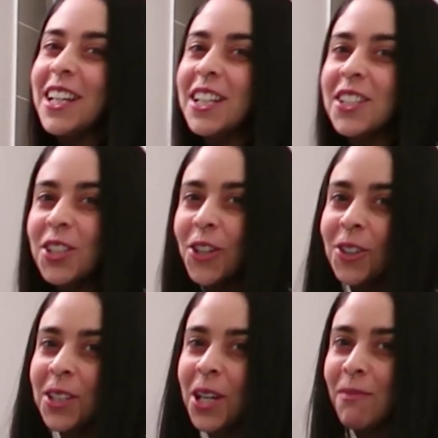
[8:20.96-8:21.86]
sure?
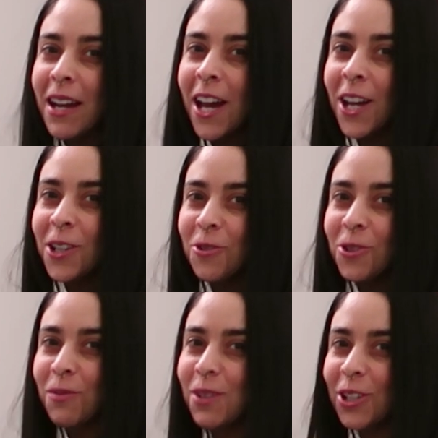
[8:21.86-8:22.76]
Considering that my head
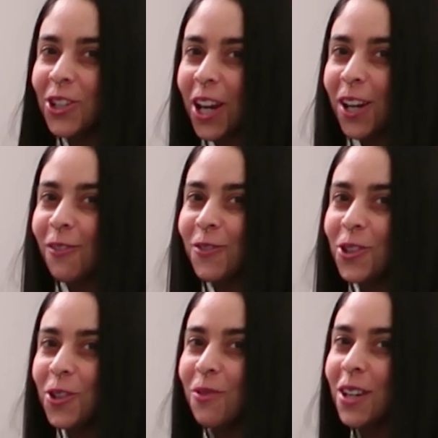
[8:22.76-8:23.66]
used to be
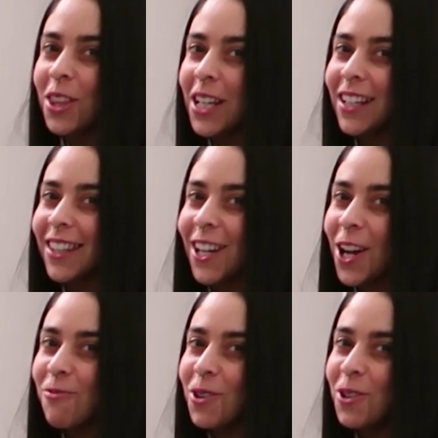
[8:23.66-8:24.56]
shaved, you would think
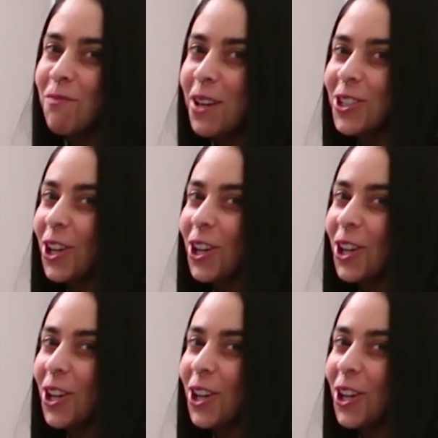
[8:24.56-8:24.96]
that I wouldn't be